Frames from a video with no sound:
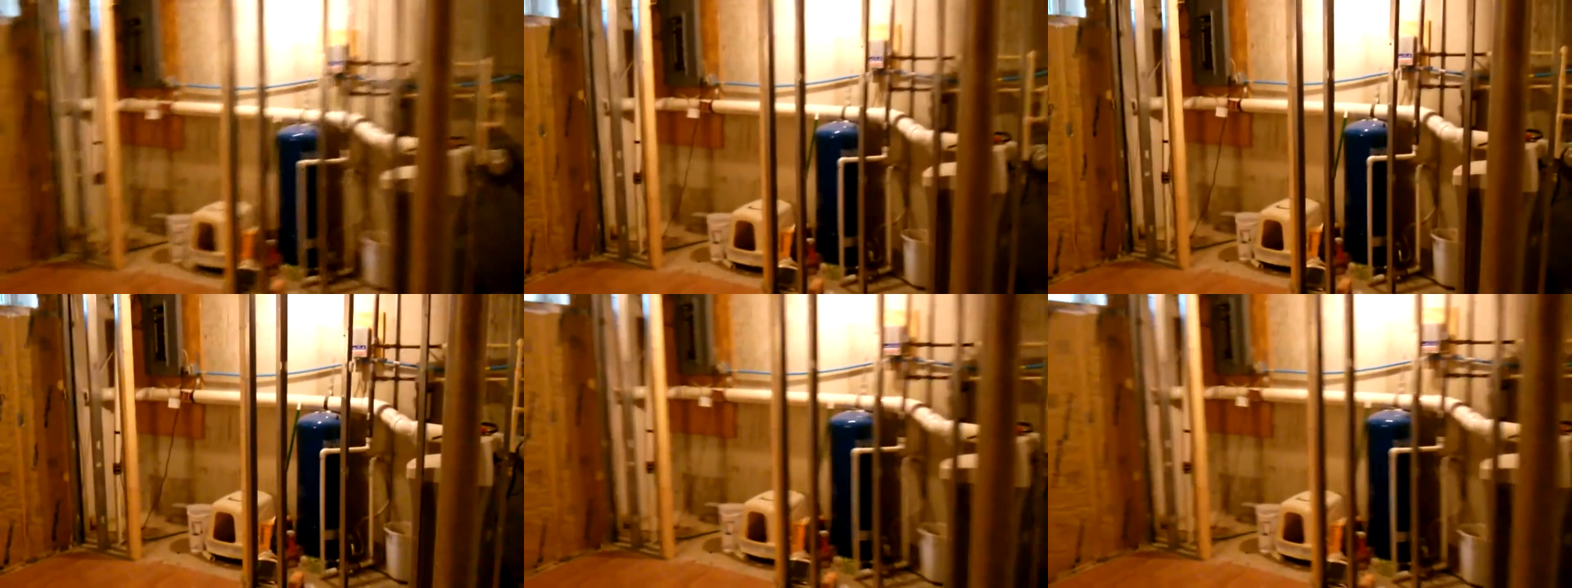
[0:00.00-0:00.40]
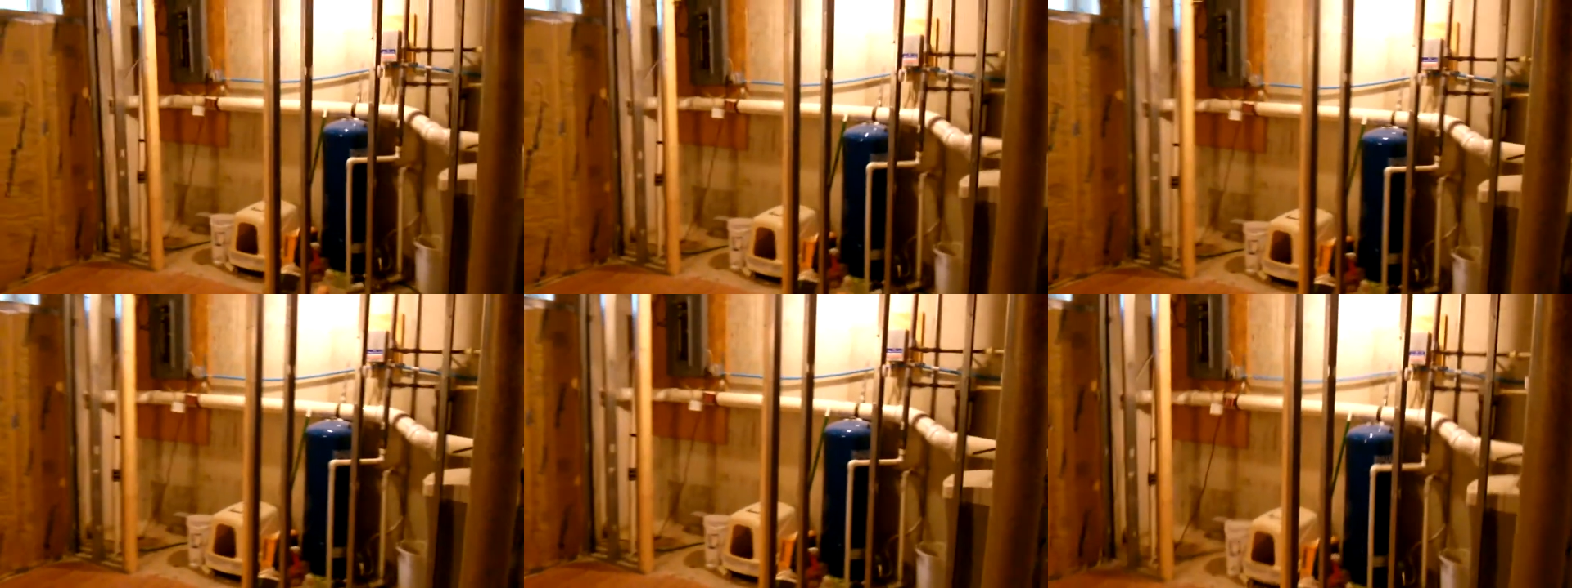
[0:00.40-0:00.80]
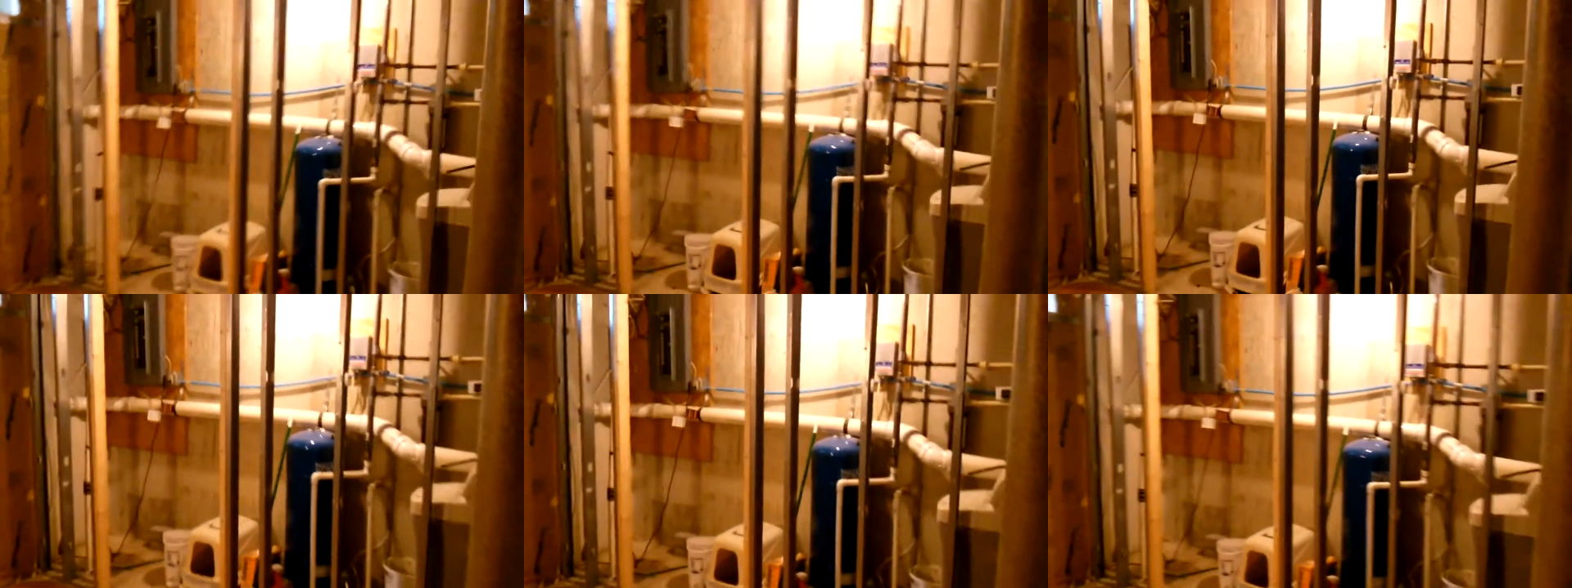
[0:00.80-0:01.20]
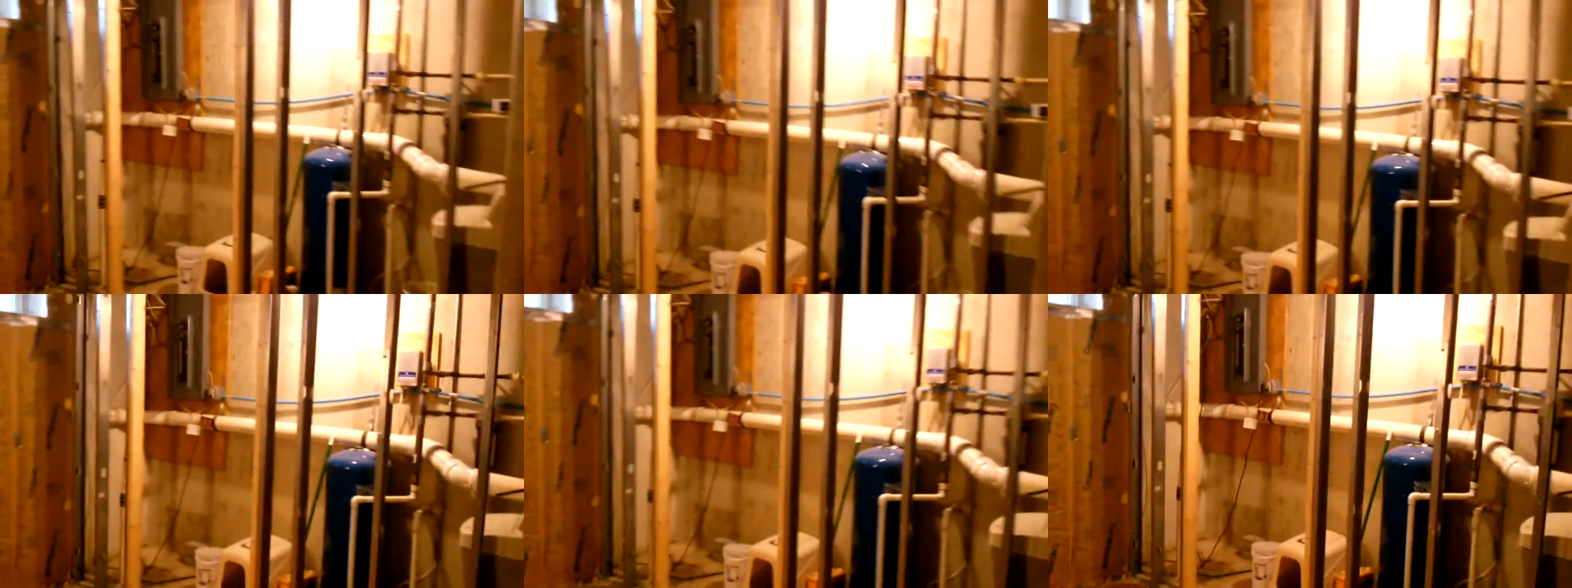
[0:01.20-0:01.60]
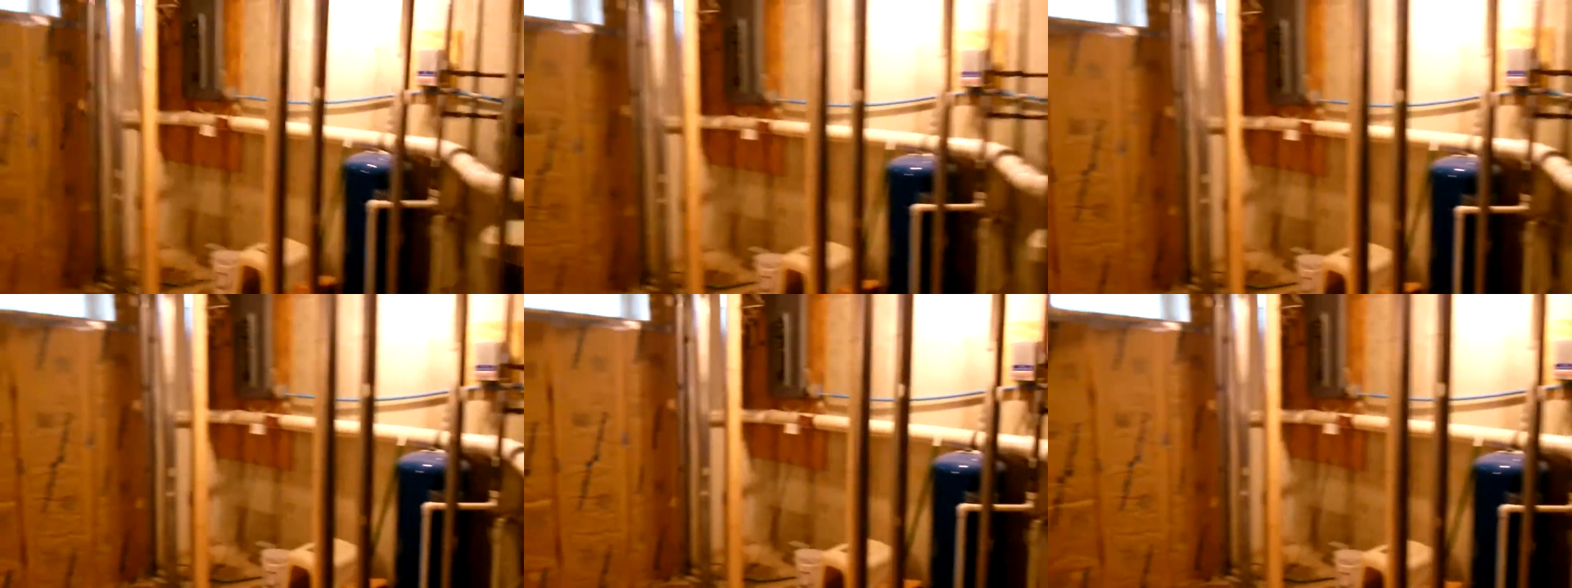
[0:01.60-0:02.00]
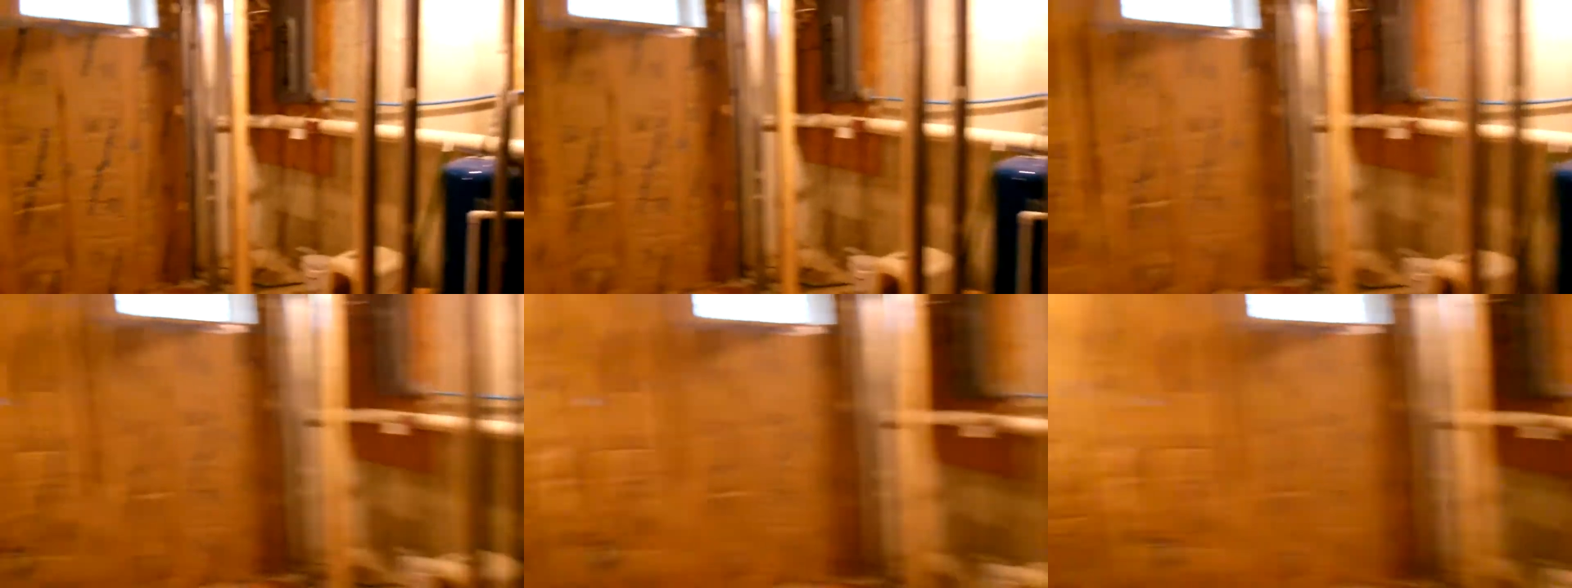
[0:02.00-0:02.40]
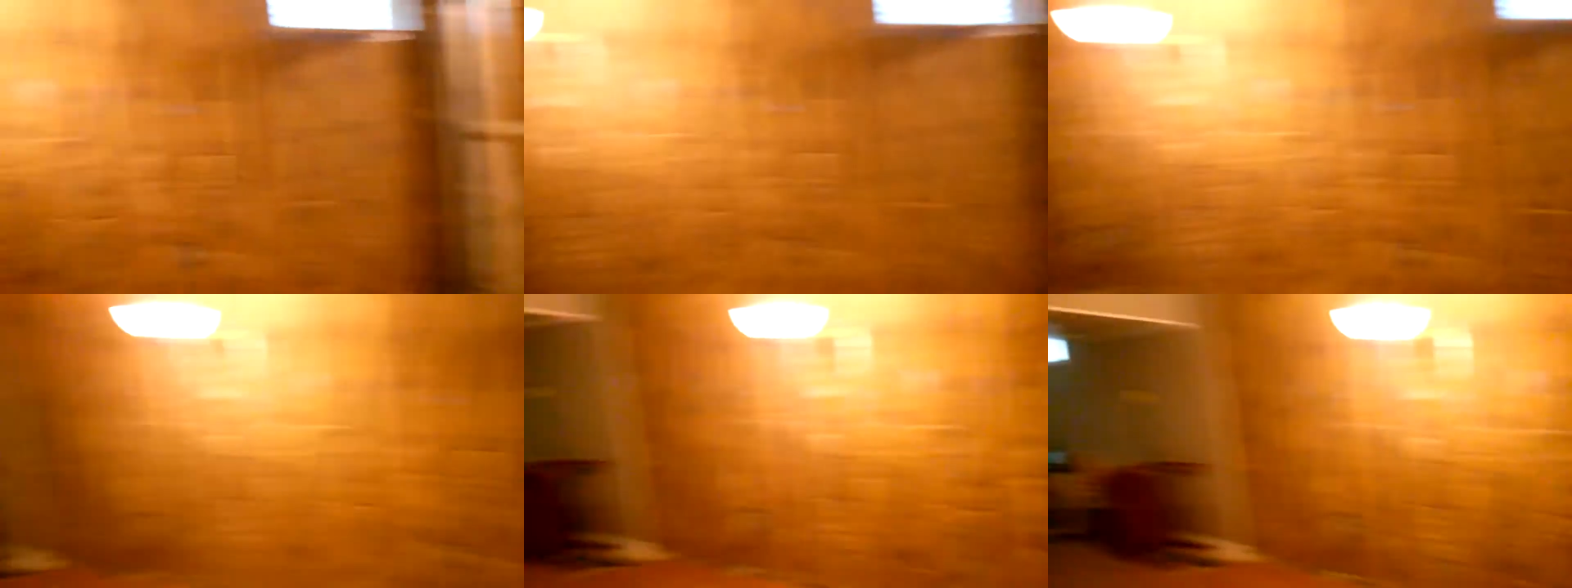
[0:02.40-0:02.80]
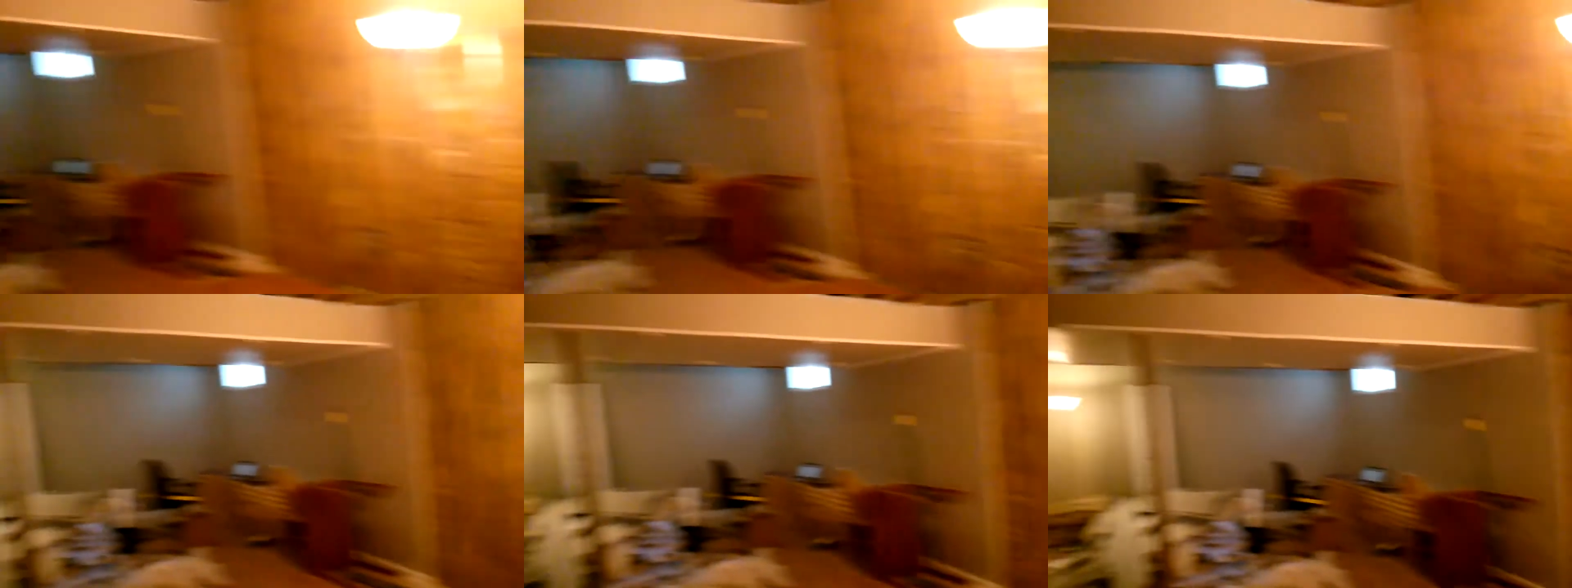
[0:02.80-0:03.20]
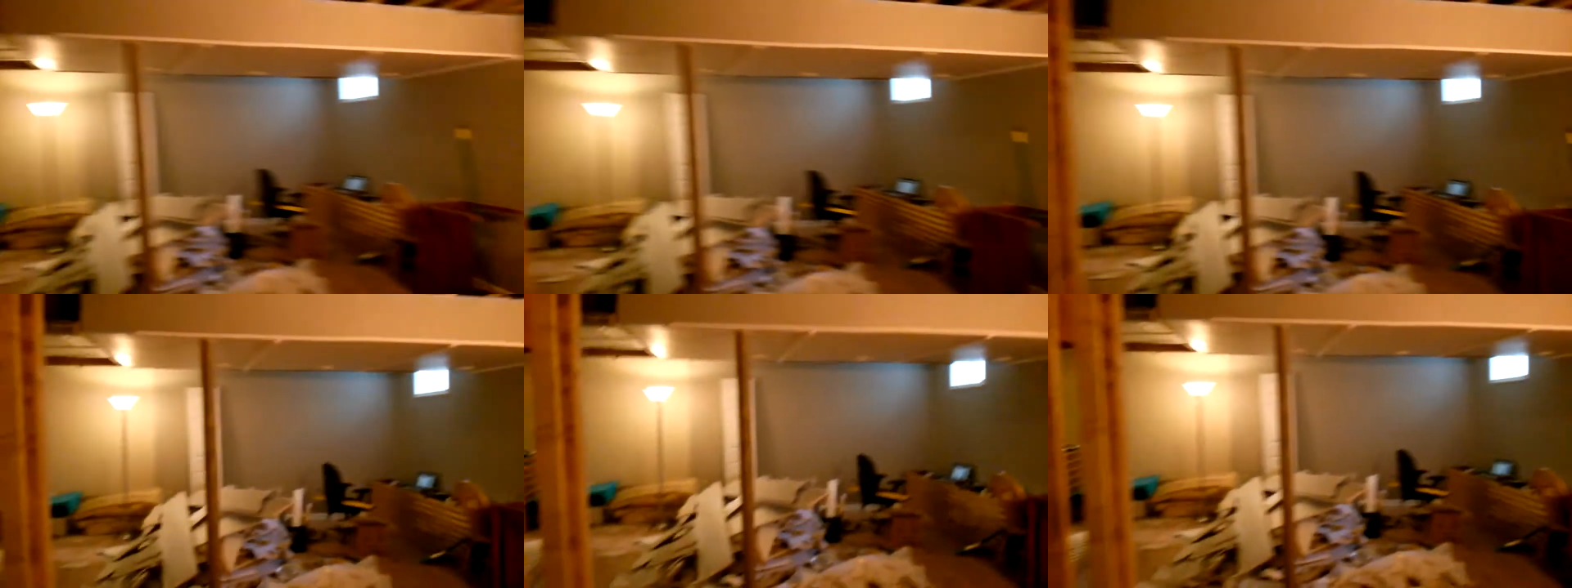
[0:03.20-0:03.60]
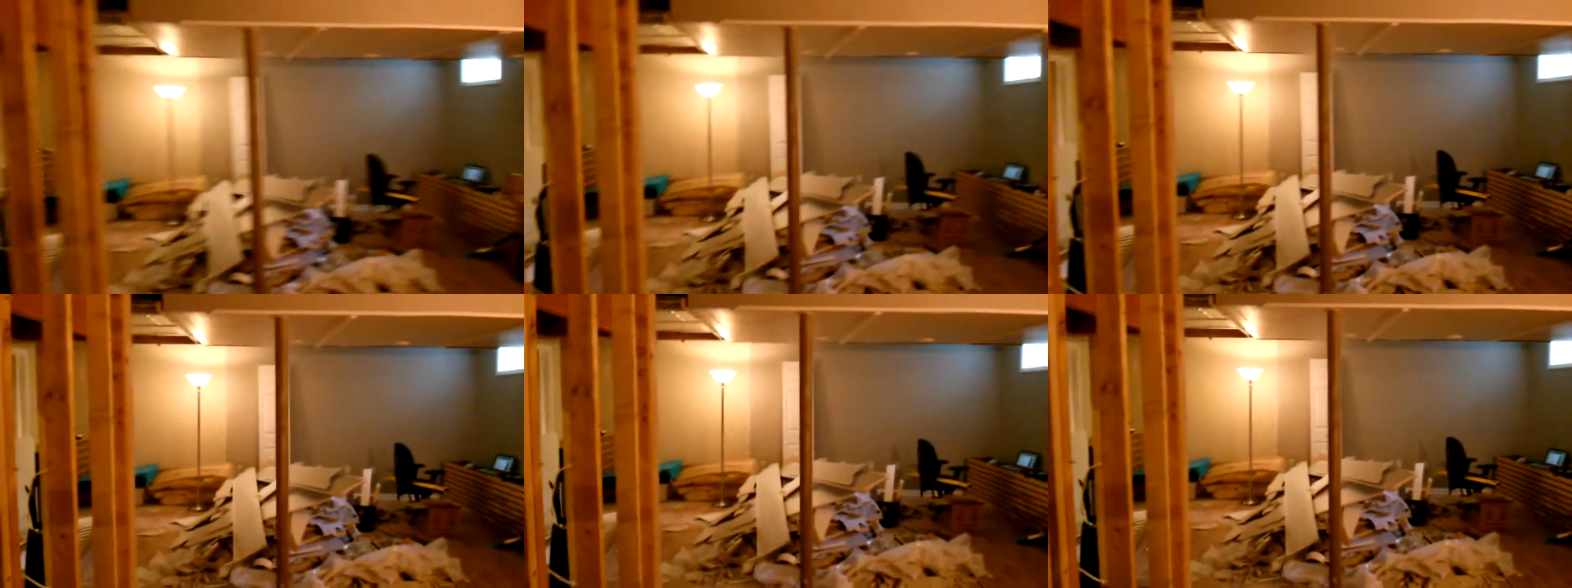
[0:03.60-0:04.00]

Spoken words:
Nobody's mouth can be seen.